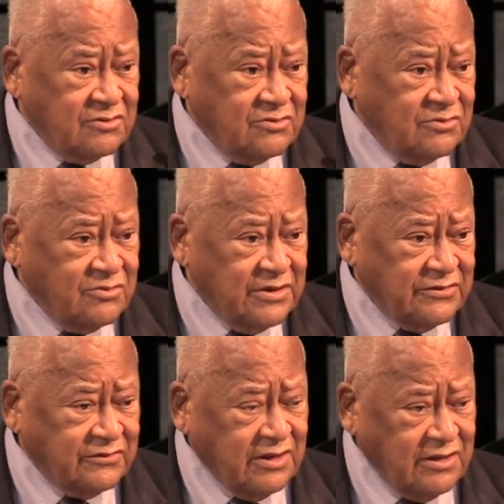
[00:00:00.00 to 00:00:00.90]
who
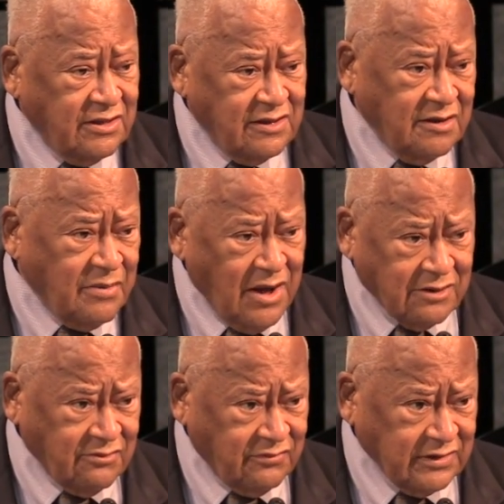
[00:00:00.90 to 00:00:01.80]
is in the
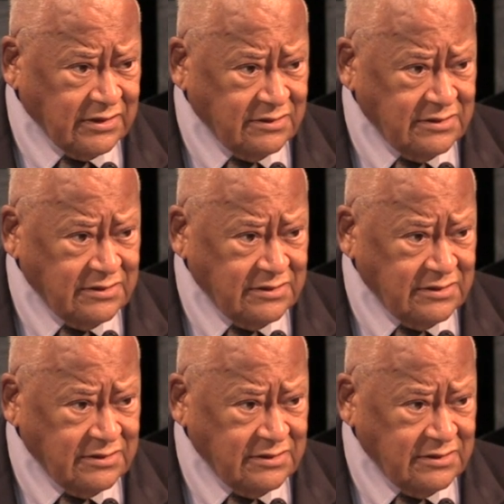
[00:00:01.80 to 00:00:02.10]
Apocrypha,